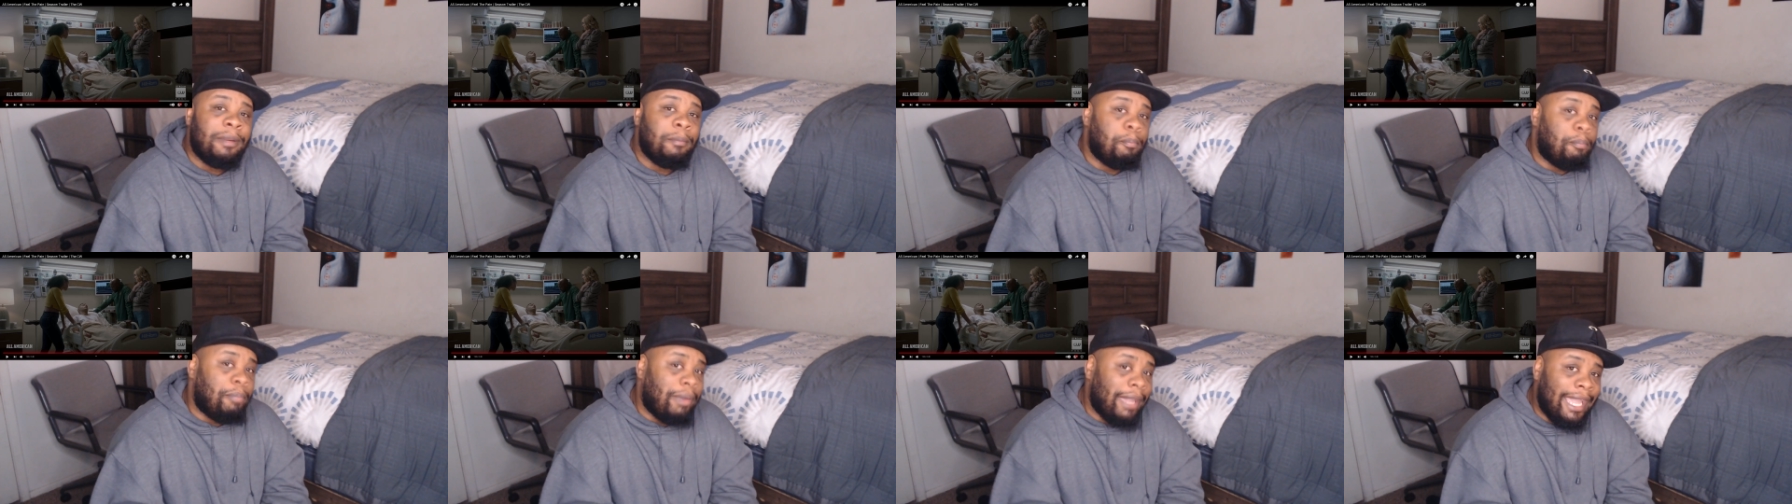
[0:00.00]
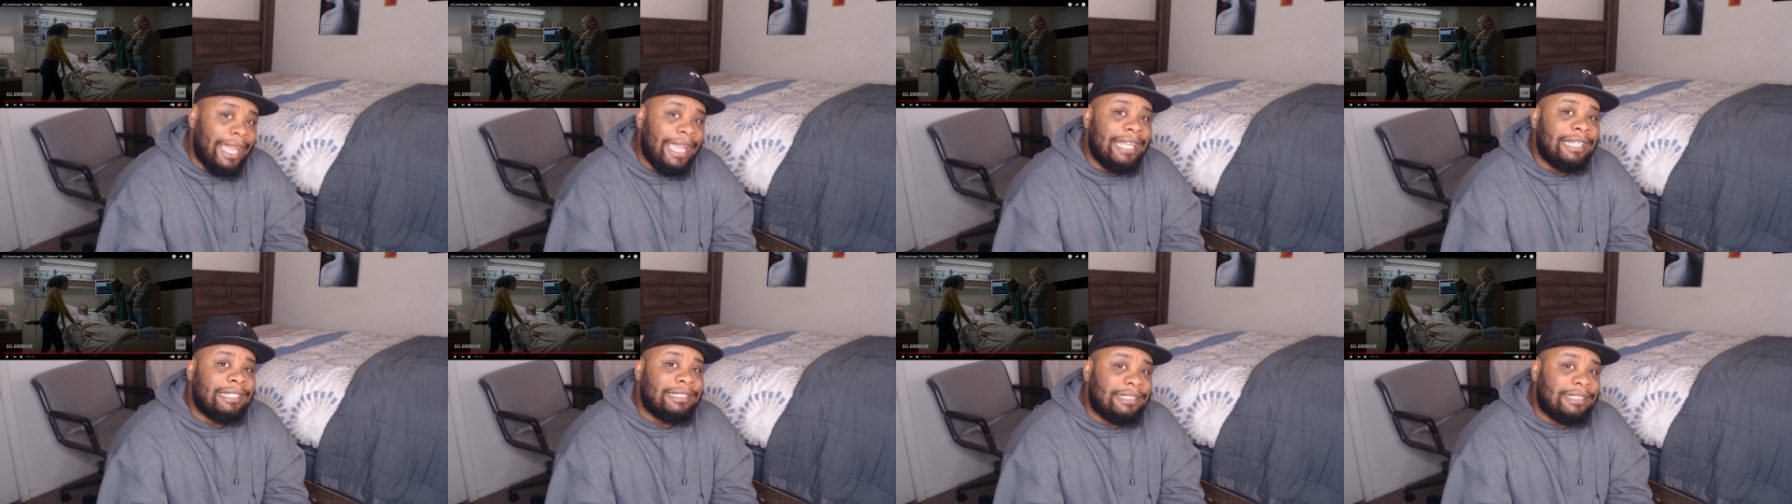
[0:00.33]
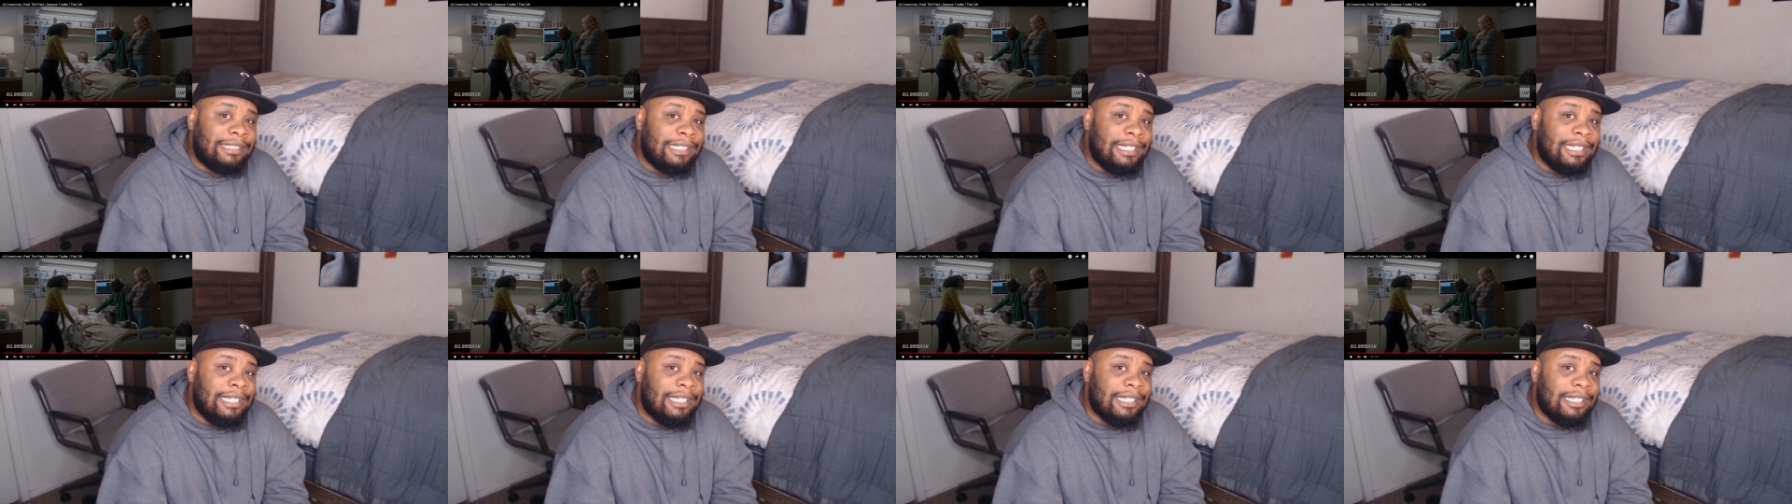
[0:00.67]

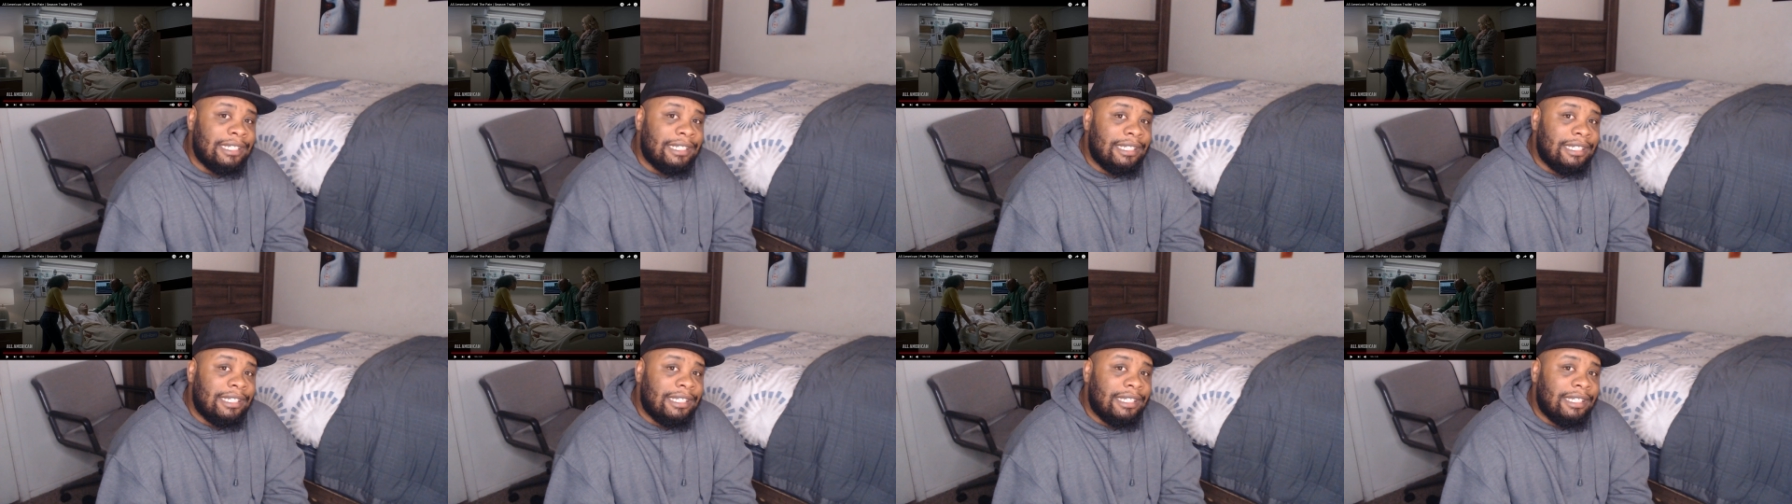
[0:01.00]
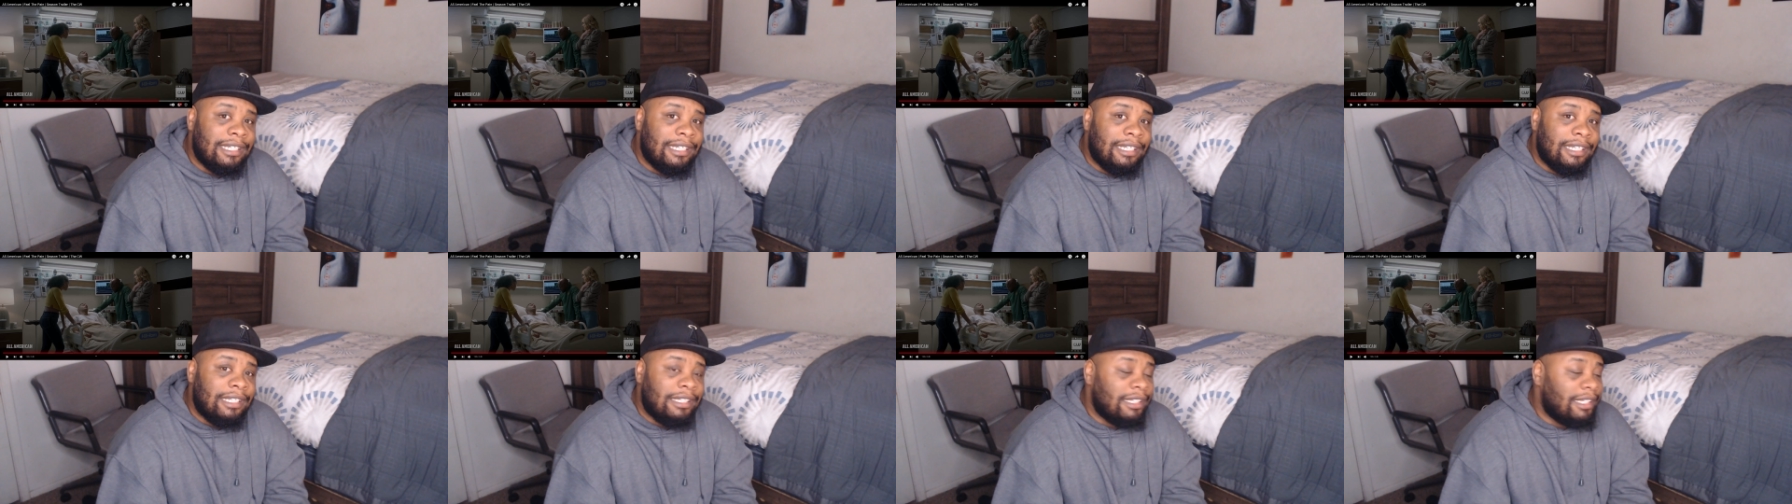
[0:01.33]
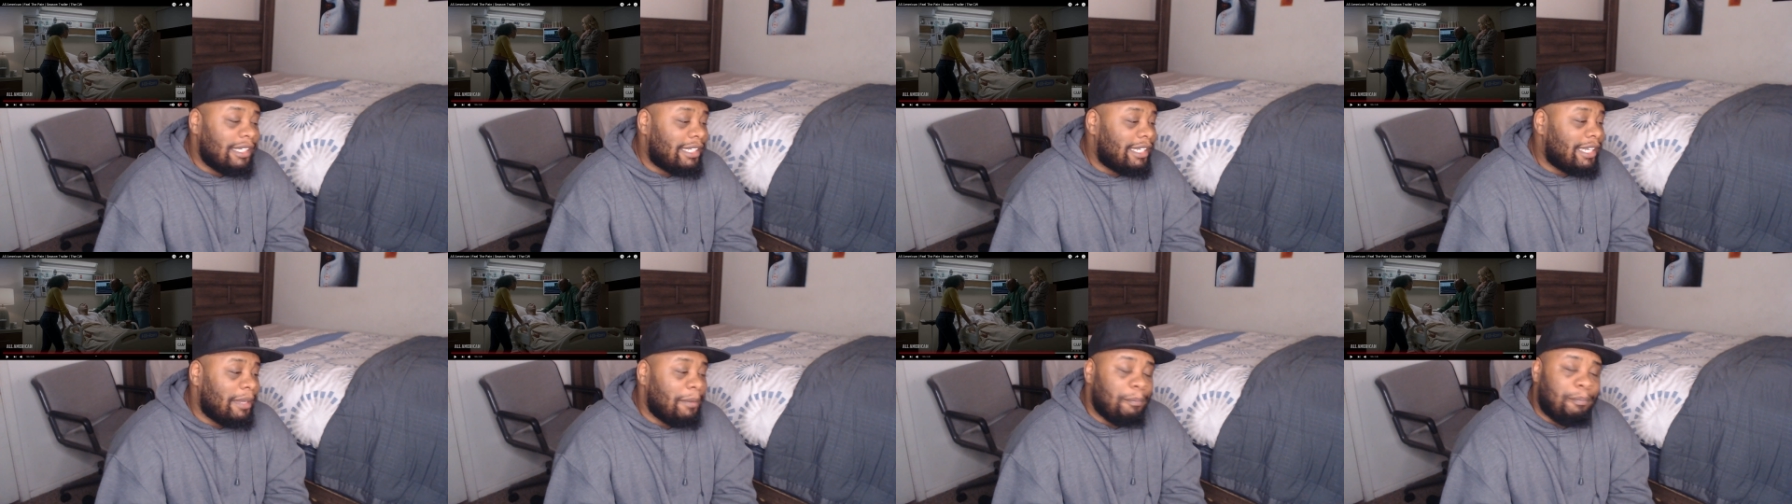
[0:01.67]
pasty,
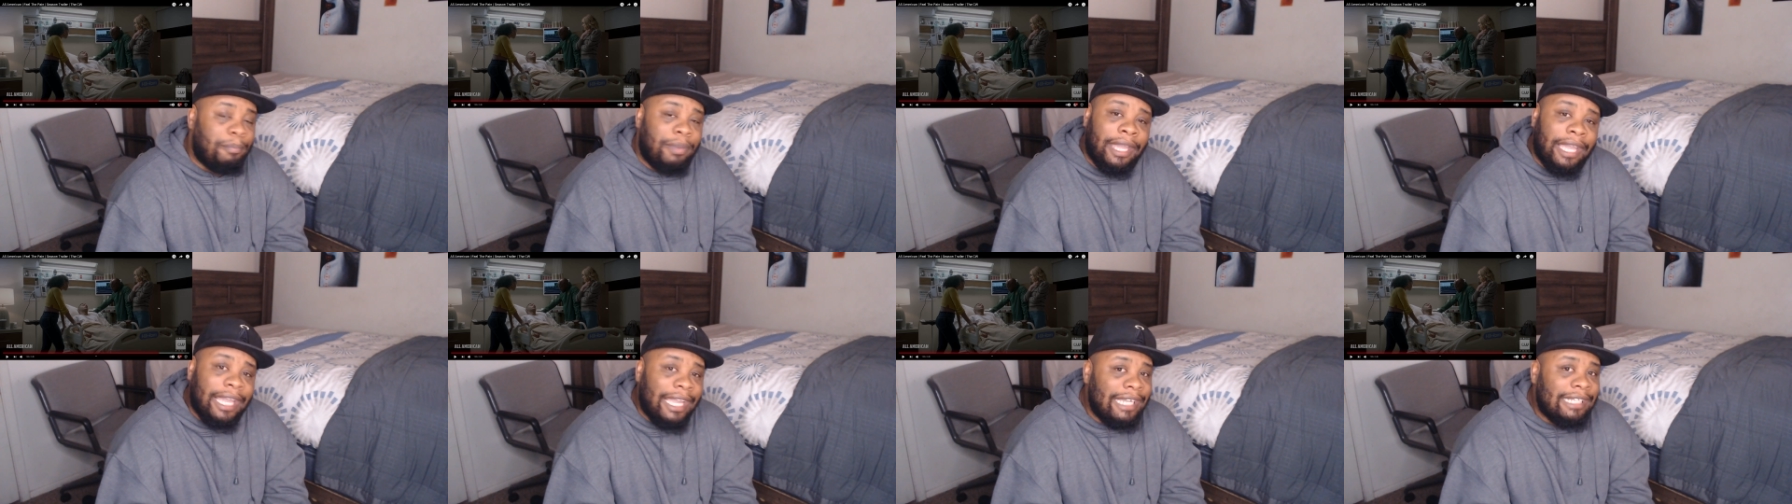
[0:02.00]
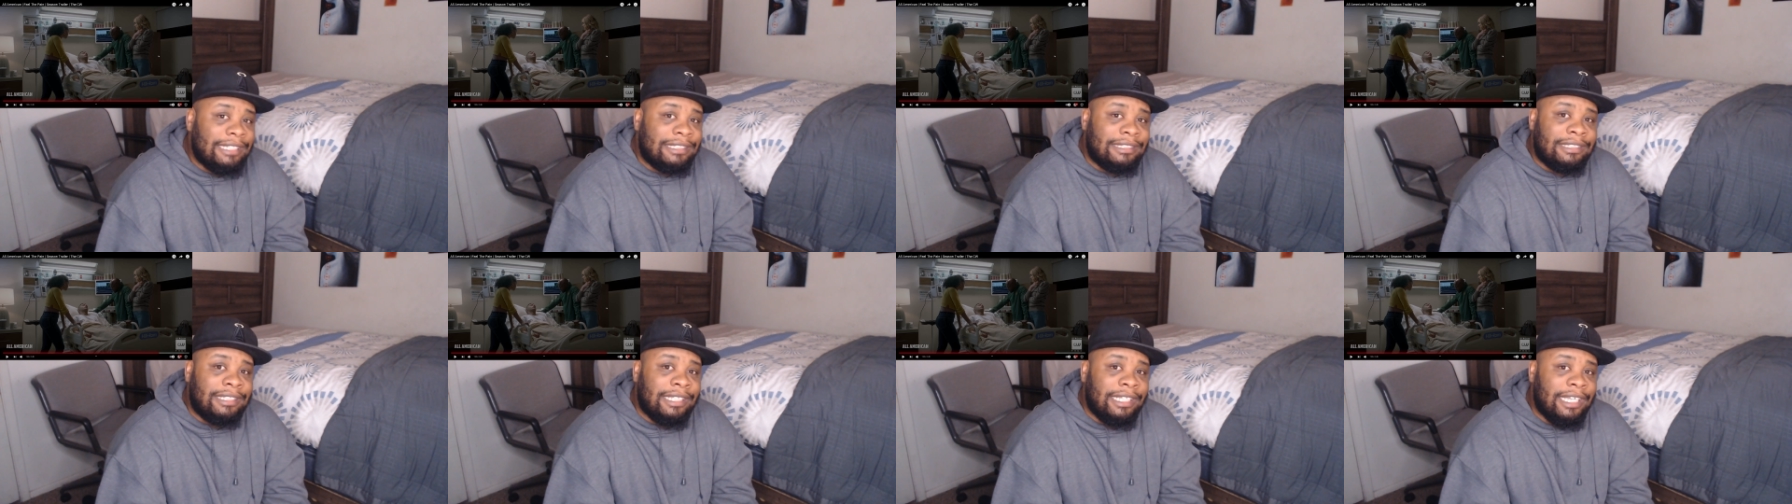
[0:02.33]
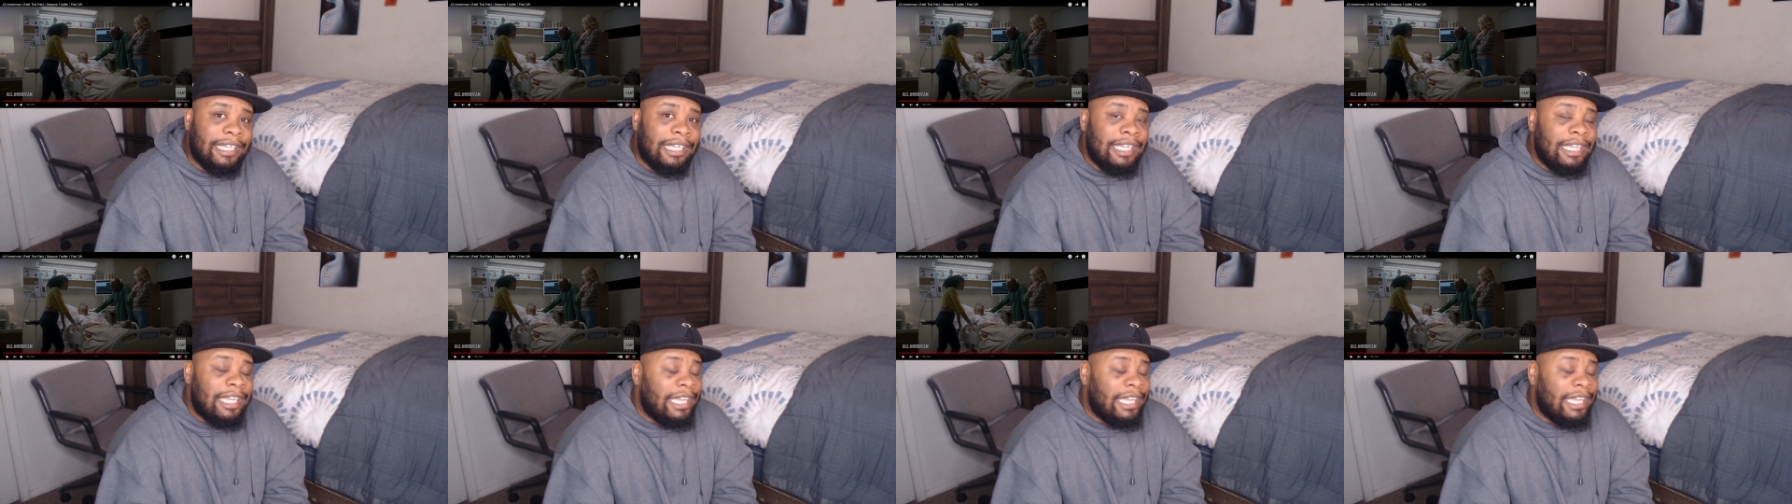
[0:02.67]
looking pasty.